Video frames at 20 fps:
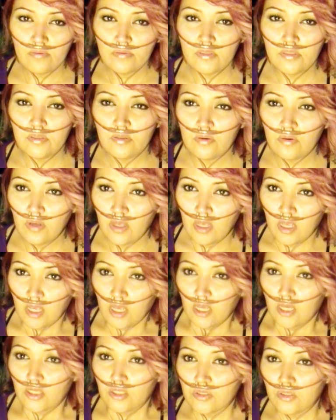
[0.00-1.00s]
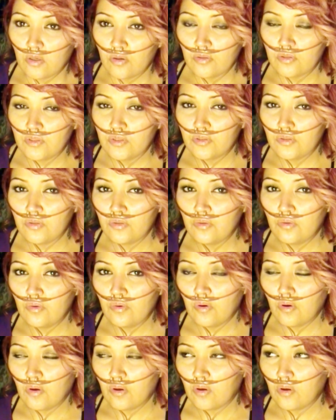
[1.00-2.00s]
All you have to do is go
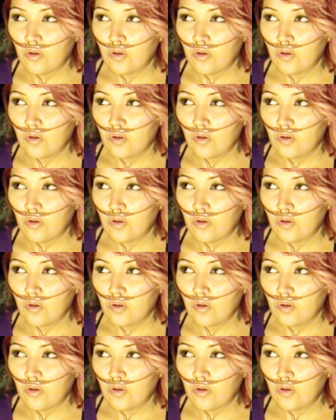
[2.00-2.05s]
to